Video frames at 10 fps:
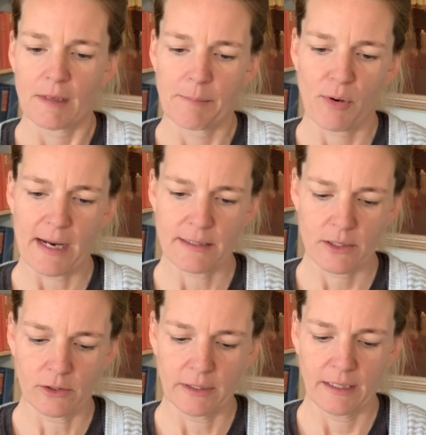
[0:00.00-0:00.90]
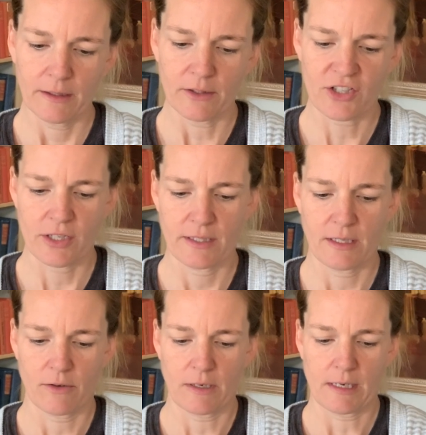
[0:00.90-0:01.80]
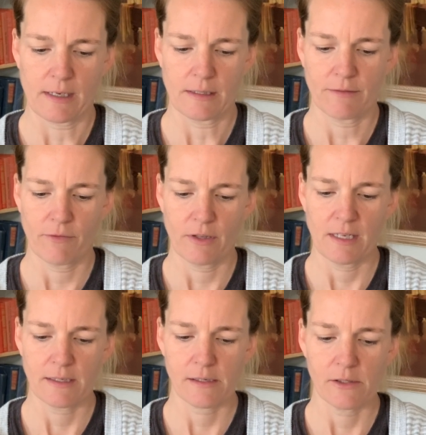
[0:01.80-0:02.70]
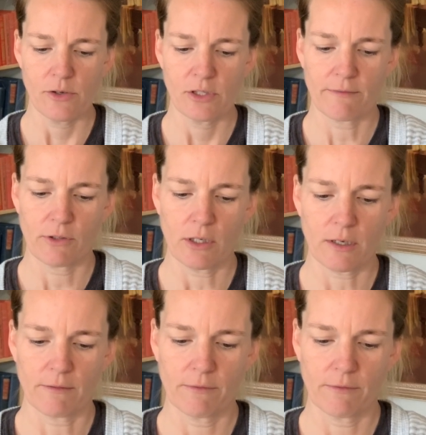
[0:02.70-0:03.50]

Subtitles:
Practical English series for the exclusive use